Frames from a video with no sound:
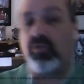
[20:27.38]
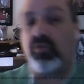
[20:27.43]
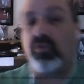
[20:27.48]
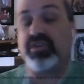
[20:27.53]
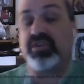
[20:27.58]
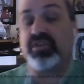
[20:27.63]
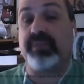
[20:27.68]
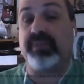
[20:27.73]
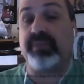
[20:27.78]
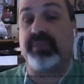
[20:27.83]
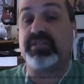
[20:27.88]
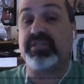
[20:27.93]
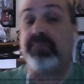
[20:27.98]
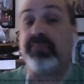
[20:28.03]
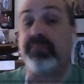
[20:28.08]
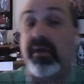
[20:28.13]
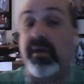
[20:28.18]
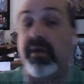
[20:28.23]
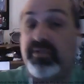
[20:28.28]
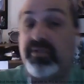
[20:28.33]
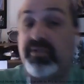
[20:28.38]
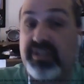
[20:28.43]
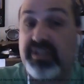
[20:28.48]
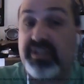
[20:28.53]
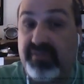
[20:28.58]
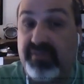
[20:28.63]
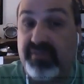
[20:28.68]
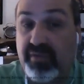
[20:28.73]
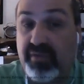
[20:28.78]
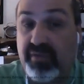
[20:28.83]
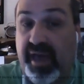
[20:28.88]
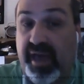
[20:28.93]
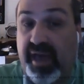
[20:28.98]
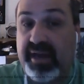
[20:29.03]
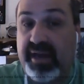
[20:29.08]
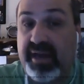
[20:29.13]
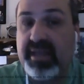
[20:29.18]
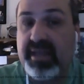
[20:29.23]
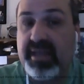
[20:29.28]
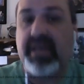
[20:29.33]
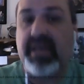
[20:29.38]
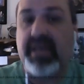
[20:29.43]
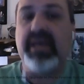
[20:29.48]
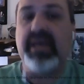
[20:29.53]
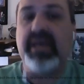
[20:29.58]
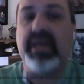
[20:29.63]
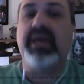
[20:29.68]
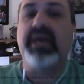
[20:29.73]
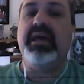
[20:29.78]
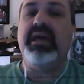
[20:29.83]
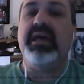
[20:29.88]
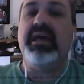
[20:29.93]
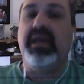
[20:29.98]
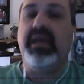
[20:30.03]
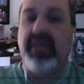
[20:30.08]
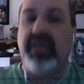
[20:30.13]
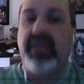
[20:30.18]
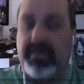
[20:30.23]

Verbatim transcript: or some spells give you that.